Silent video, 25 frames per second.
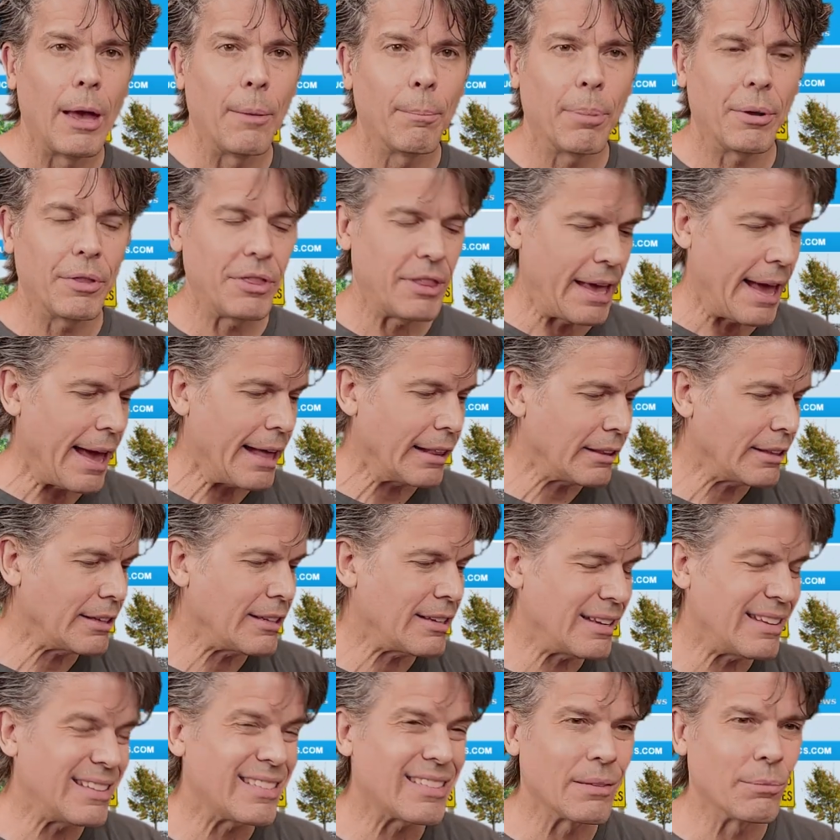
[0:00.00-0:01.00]
But the
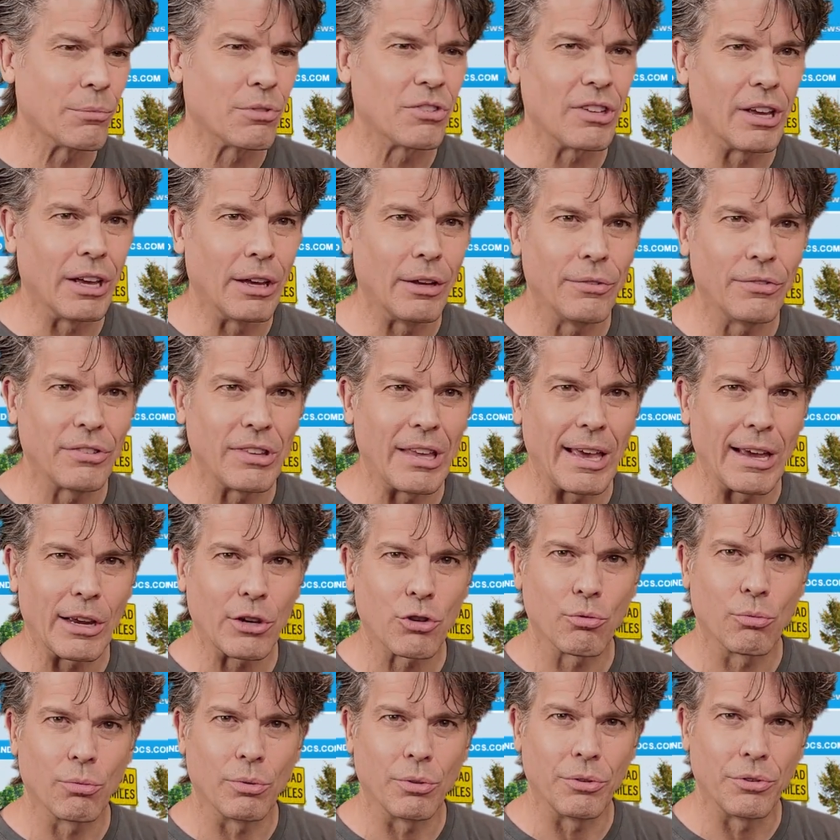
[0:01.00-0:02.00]
LEDs themselves, the
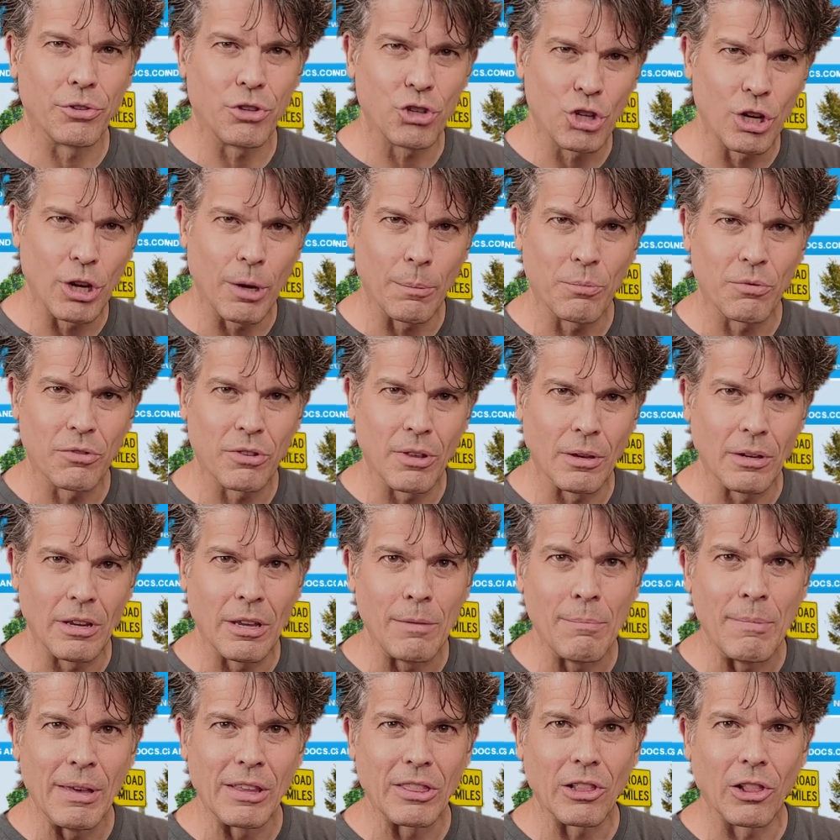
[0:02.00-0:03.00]
actual chips that
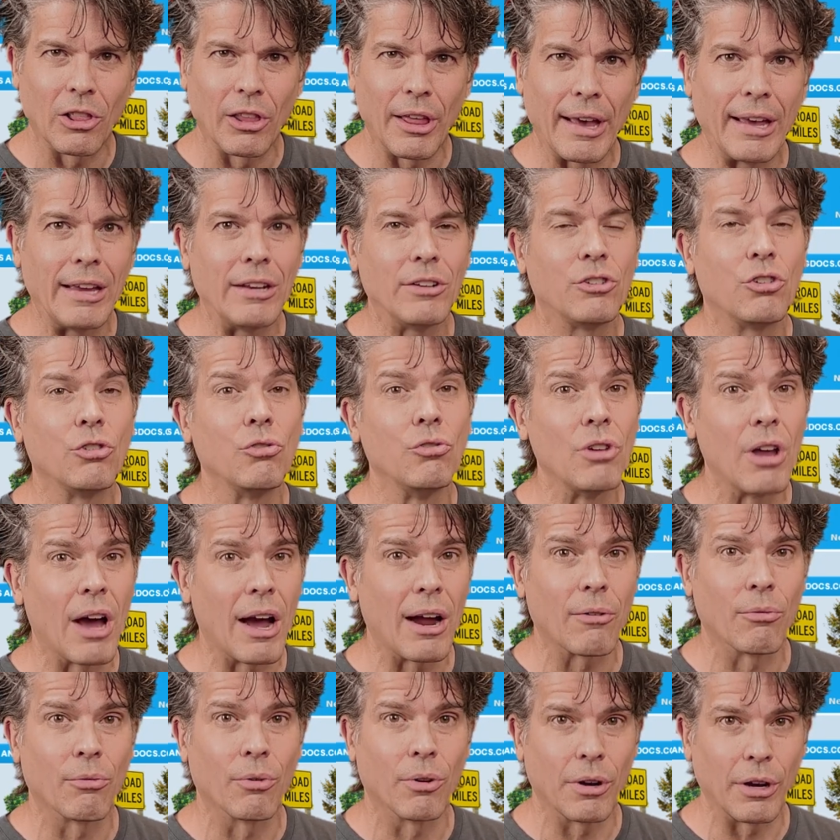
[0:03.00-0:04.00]
emit the light, do
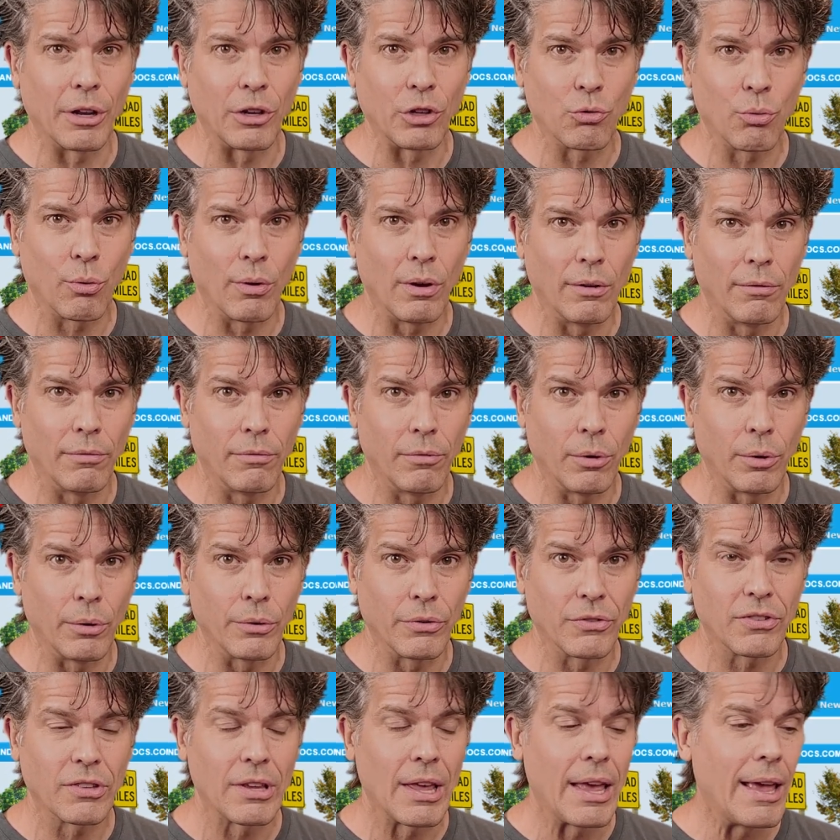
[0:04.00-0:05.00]
not run on 12
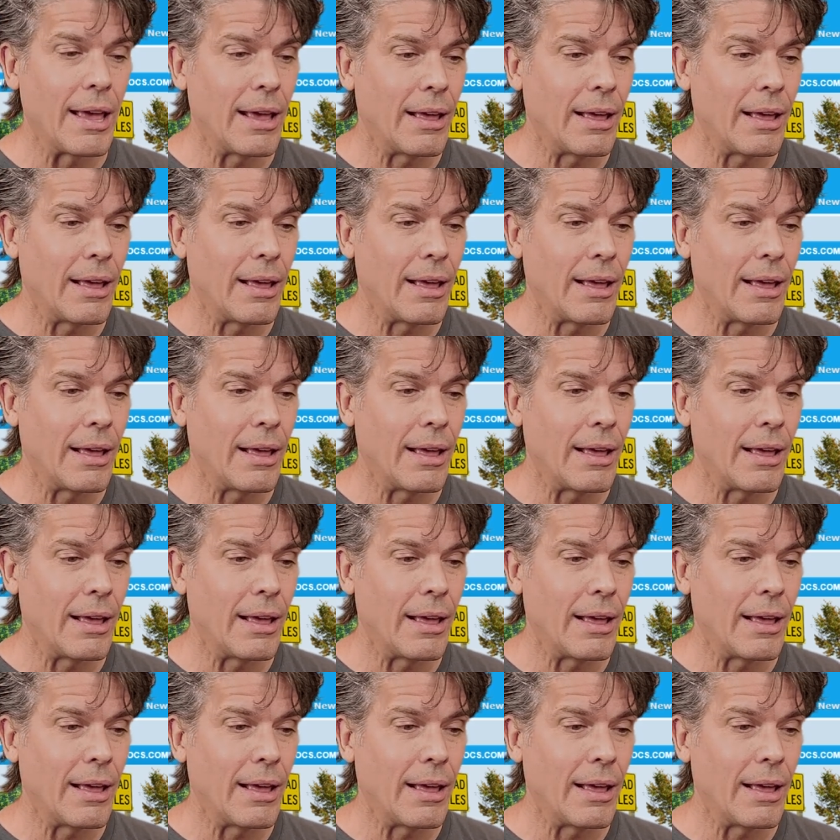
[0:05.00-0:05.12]
volts.